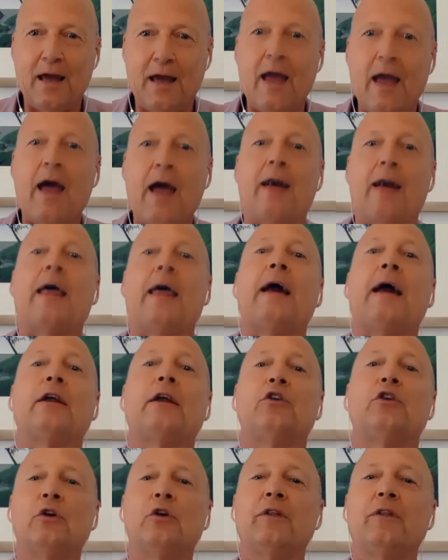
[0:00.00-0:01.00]
And how do you
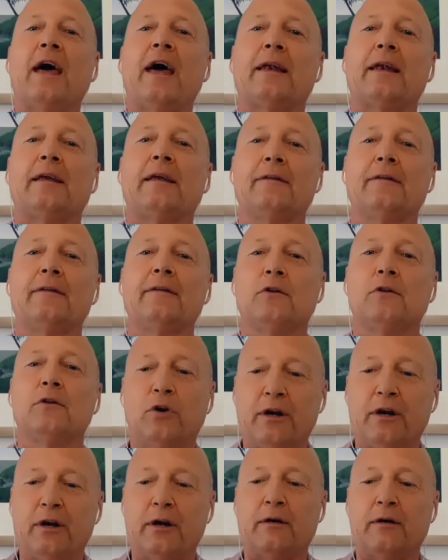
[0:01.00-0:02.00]
do that is
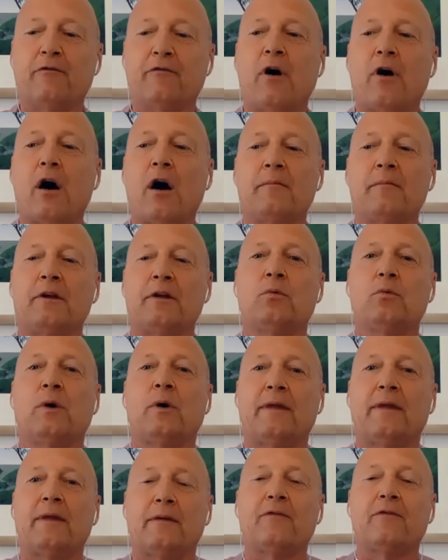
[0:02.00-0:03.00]
looking at environments where
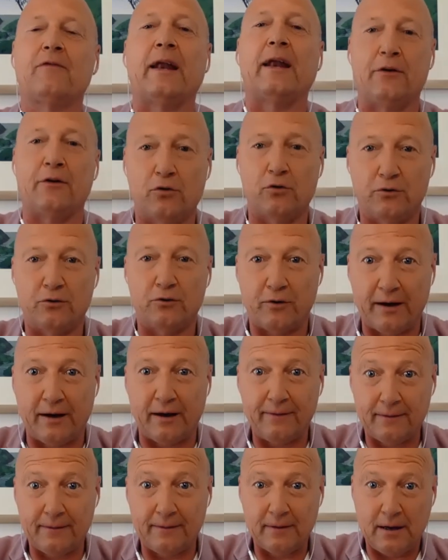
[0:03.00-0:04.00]
there's financial
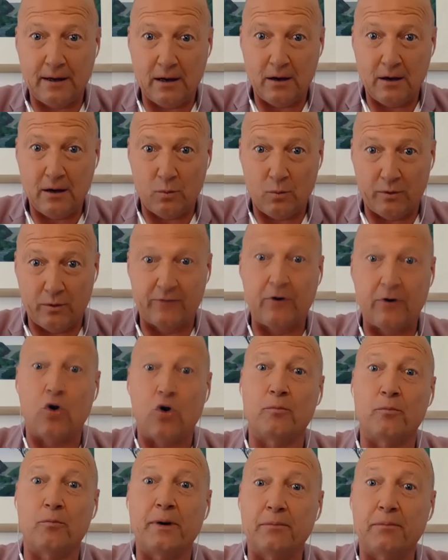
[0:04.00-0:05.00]
stress, which is
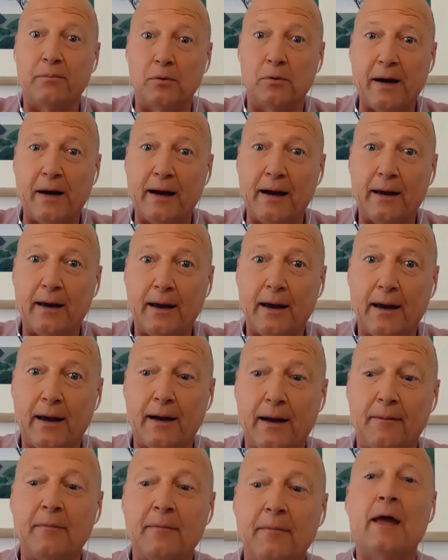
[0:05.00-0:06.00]
holding people back,
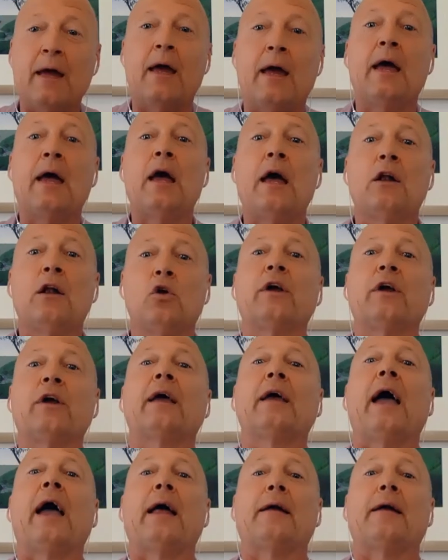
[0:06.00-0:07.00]

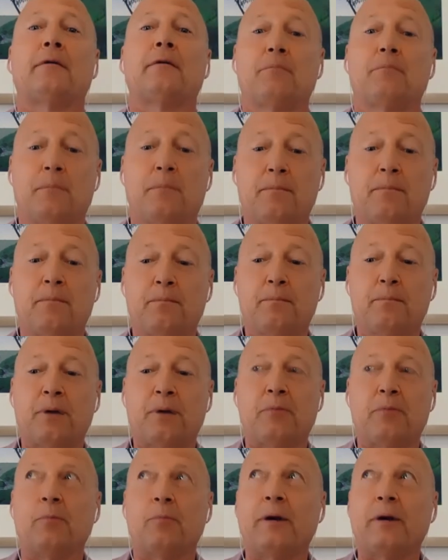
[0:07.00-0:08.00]
looking at
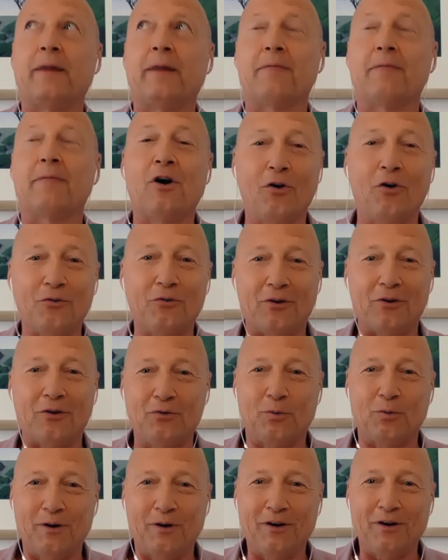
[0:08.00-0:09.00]
people bringing them whole selves
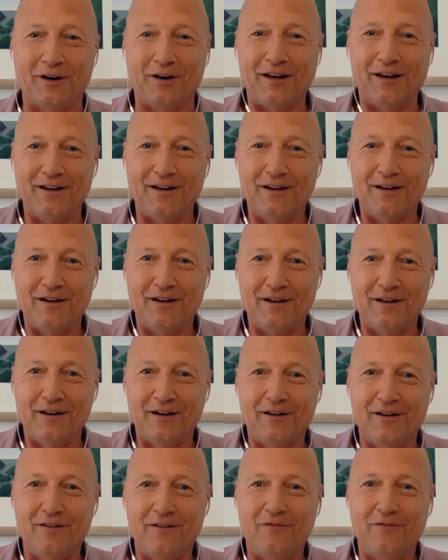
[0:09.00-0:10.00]
to work,
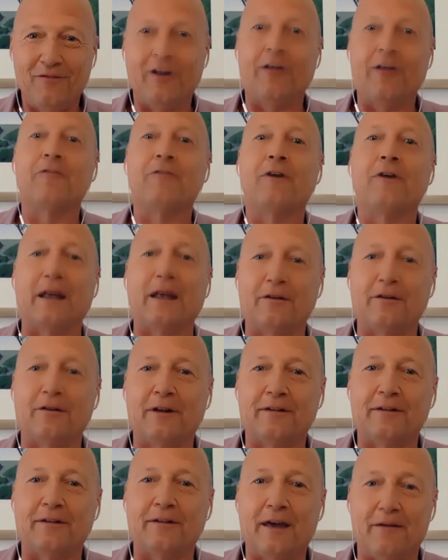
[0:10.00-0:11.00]
feeling financially
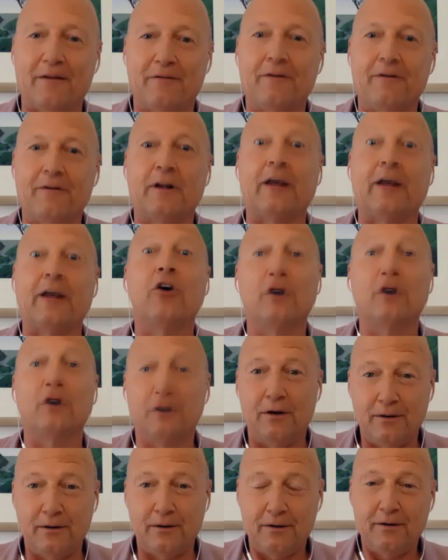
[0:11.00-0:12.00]
safe, feeling heard,
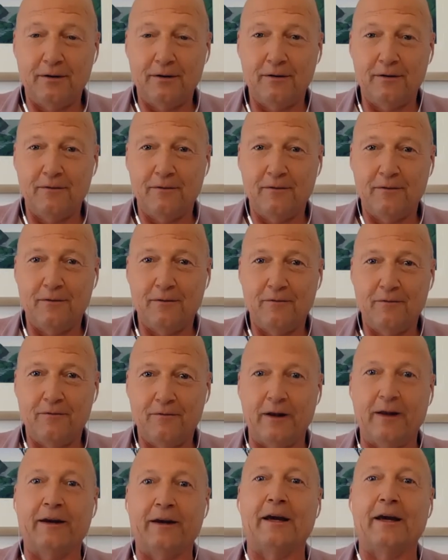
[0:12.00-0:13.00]

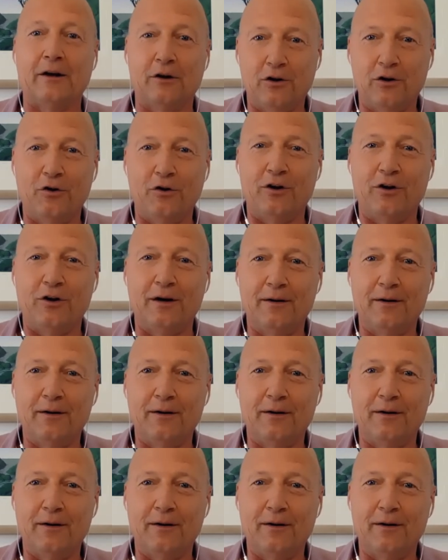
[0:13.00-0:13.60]
feeling included.